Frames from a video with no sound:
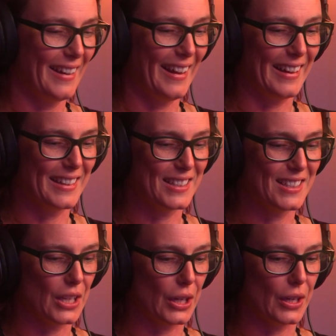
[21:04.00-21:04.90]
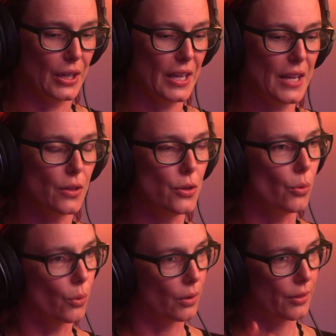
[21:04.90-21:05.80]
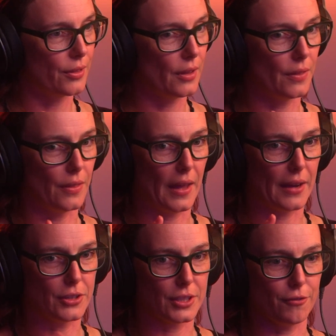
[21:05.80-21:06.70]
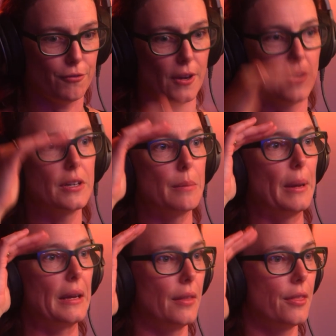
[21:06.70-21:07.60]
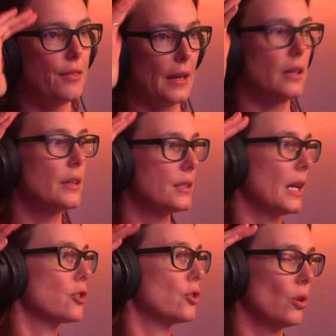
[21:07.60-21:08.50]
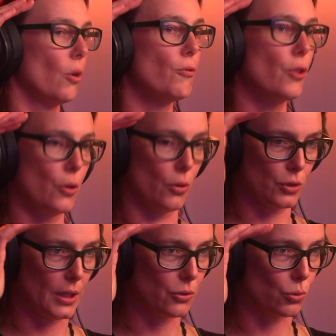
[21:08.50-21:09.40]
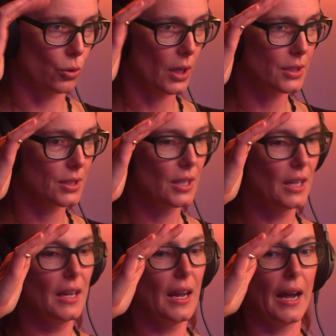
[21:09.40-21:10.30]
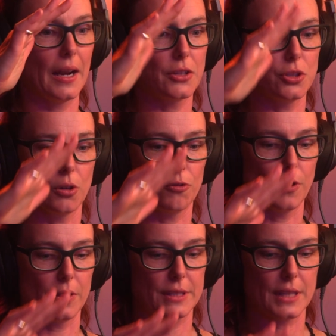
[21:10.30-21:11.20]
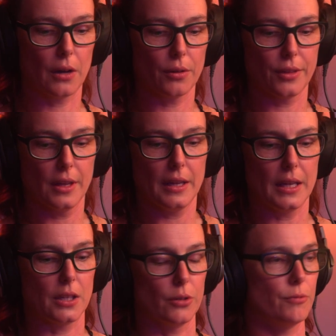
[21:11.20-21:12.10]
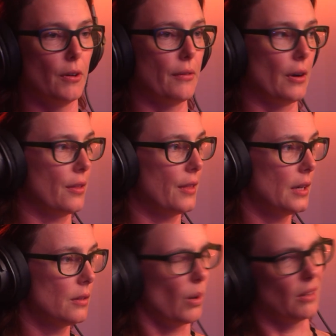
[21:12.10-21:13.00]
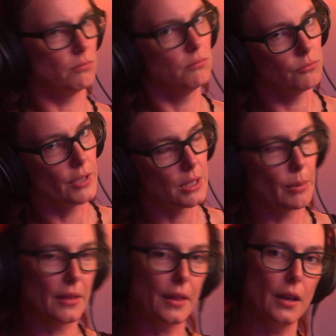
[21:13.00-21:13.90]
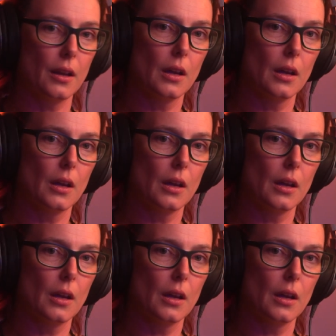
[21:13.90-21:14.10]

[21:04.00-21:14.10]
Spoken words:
And in the north, there is a very big, thick section of the continental crust. And as you go further south, it goes very, very thin, reasonably thin.